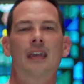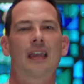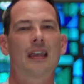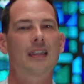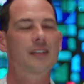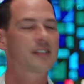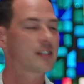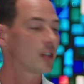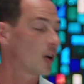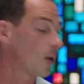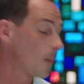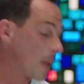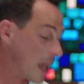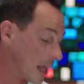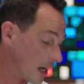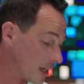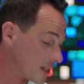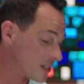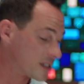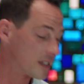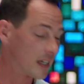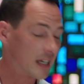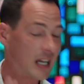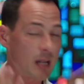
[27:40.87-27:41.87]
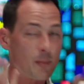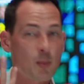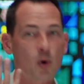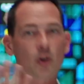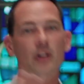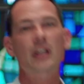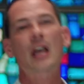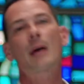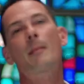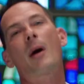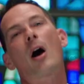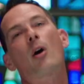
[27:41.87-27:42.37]
And so, man, on Sunday
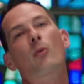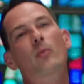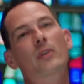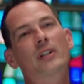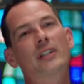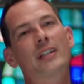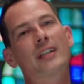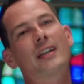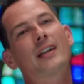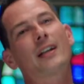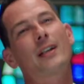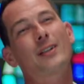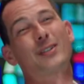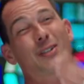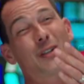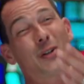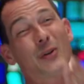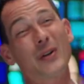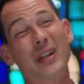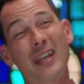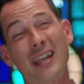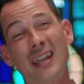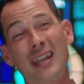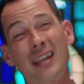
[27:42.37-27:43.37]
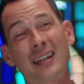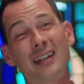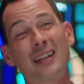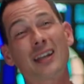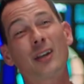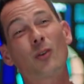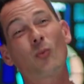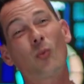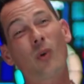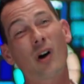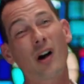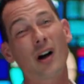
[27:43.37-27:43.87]
morning, am I really going to tune in
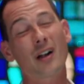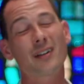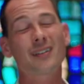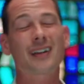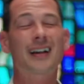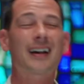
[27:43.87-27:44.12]
and what?